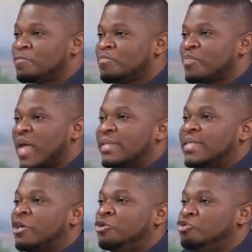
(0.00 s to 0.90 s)
and
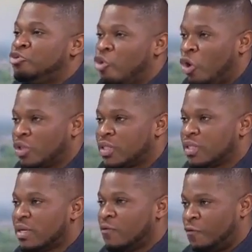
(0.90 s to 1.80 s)
take you to court
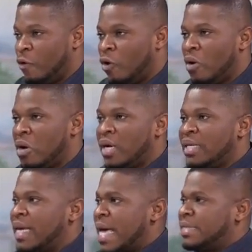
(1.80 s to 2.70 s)
for,
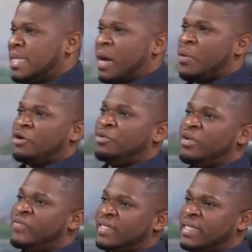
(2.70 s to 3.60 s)
they can say that we are doing
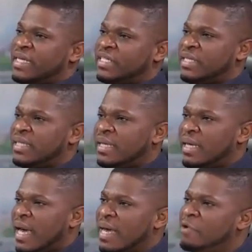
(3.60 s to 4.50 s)
investigation.
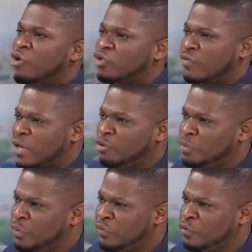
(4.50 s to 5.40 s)
And because of that, you'll be
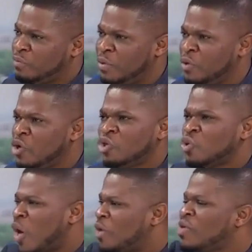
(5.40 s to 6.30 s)
refused bail.
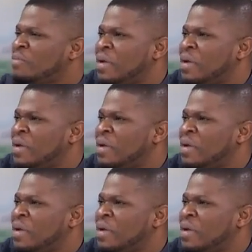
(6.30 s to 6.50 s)
So, the